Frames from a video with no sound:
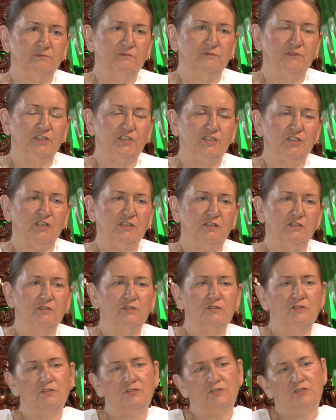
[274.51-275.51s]
which
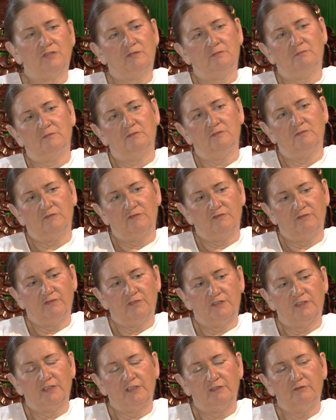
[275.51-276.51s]
occurs
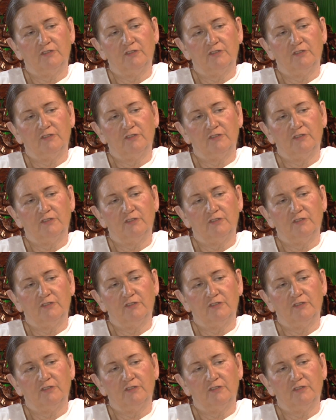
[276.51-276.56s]
very